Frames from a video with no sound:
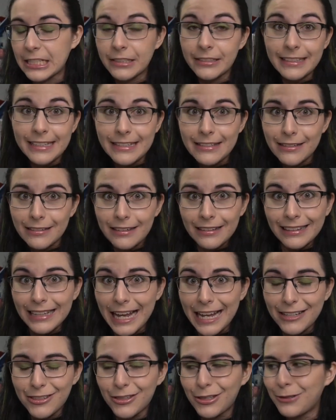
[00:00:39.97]
These are the
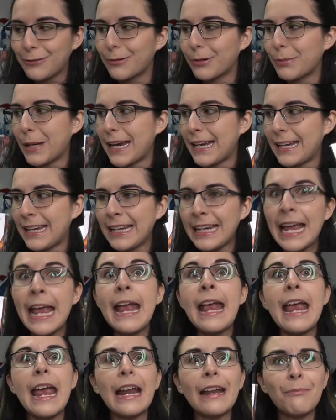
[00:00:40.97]
last two remaining,
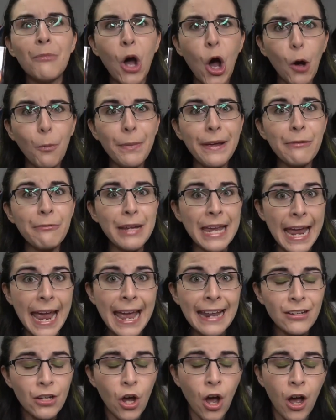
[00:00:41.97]
and I'm hoping we
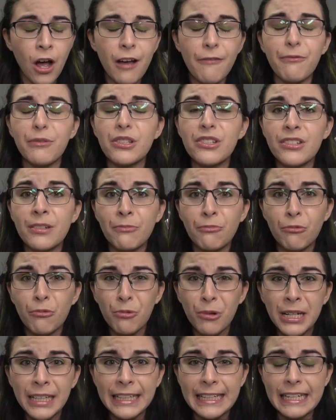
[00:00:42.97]
end off with some
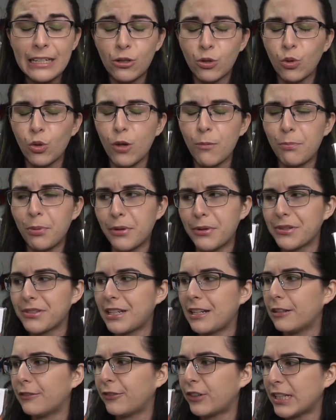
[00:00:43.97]
really cool pulls
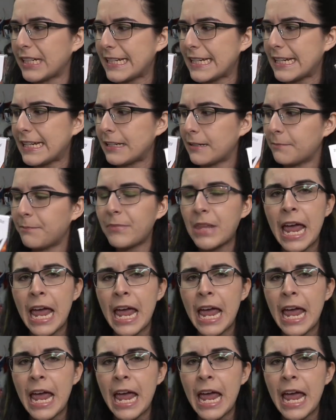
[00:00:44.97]
here for Ian.